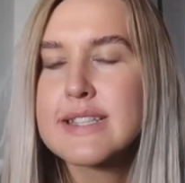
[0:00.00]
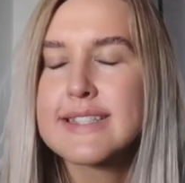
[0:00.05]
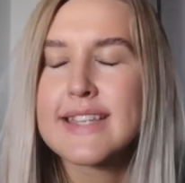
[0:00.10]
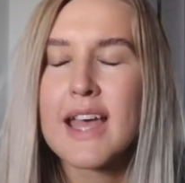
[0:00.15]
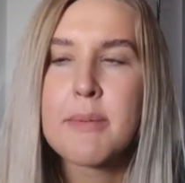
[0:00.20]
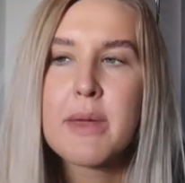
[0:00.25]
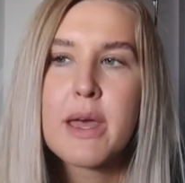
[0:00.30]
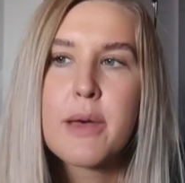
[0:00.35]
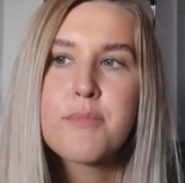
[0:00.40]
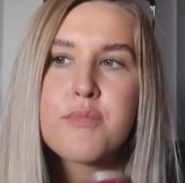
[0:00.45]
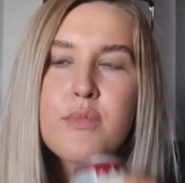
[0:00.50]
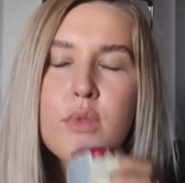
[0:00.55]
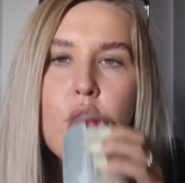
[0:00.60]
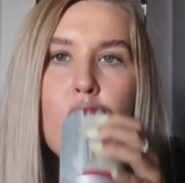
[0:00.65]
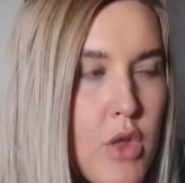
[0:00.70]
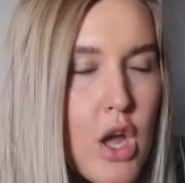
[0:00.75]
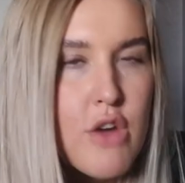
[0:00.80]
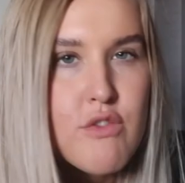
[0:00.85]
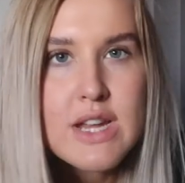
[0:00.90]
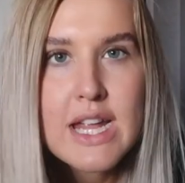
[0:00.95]
Damn it.
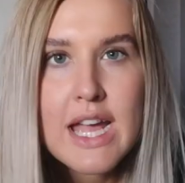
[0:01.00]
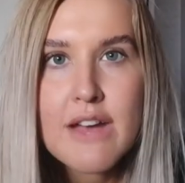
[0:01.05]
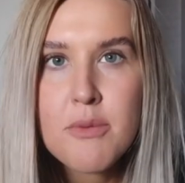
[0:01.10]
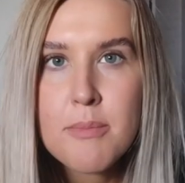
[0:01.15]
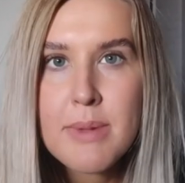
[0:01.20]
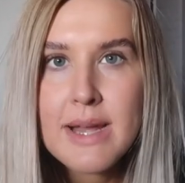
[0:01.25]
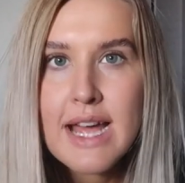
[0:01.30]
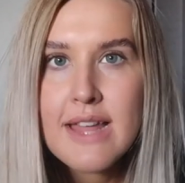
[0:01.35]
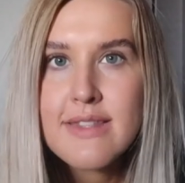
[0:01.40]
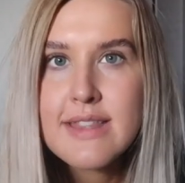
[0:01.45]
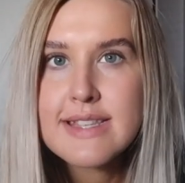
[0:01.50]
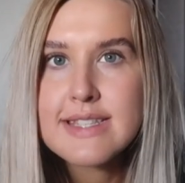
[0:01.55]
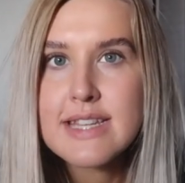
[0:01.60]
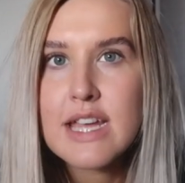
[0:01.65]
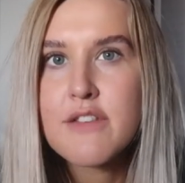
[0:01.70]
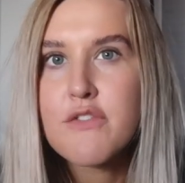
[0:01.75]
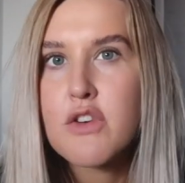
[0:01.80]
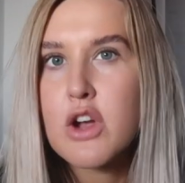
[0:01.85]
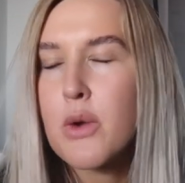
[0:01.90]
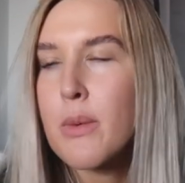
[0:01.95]
I really haven't planned this
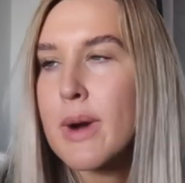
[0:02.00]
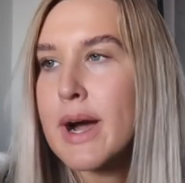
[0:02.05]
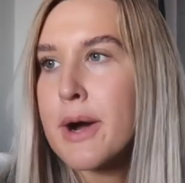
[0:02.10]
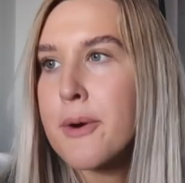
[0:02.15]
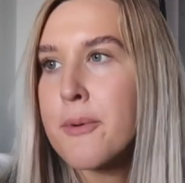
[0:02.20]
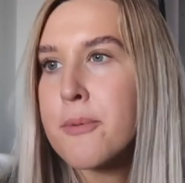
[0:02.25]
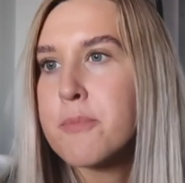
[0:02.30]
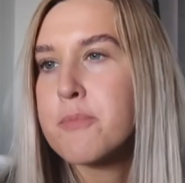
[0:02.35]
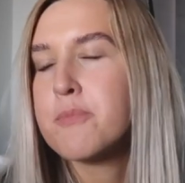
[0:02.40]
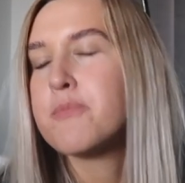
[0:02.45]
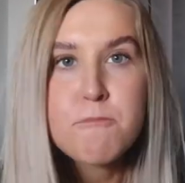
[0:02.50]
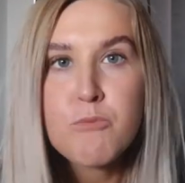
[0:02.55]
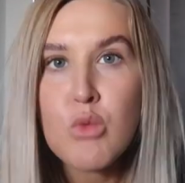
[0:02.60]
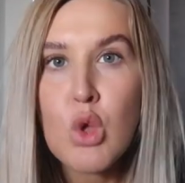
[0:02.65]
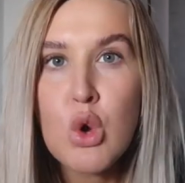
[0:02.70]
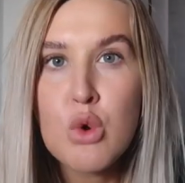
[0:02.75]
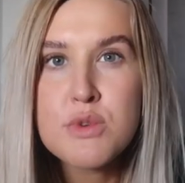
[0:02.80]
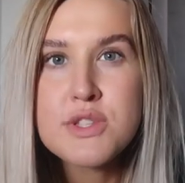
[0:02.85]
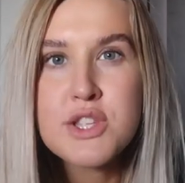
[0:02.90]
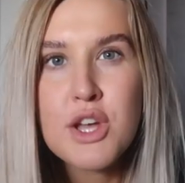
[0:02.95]
day very well.
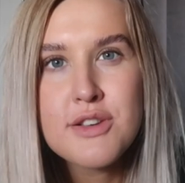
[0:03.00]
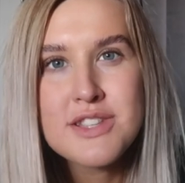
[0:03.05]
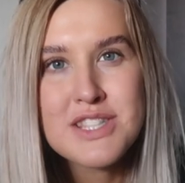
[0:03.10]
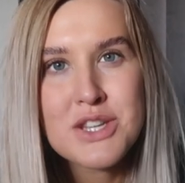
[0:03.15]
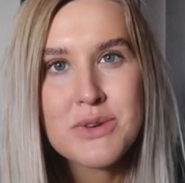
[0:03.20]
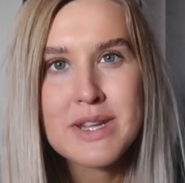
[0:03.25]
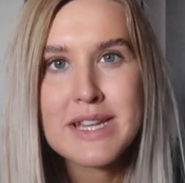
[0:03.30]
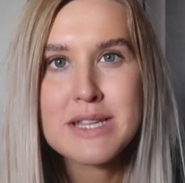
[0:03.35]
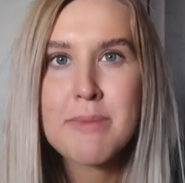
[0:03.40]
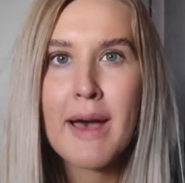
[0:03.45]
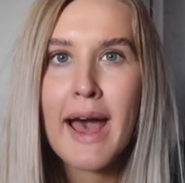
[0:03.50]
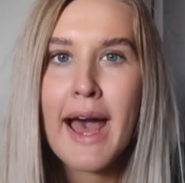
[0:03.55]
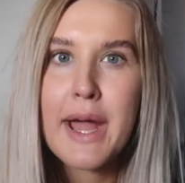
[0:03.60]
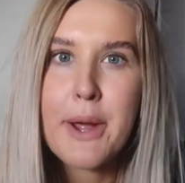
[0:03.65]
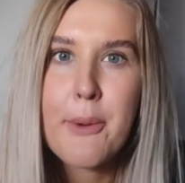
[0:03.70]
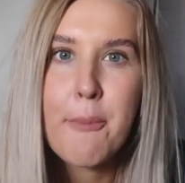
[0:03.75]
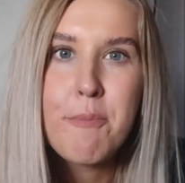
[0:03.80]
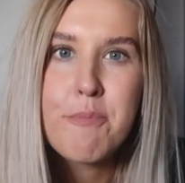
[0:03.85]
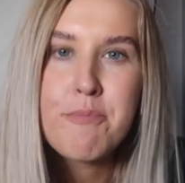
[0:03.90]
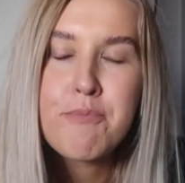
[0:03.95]
Also, I still need to pack.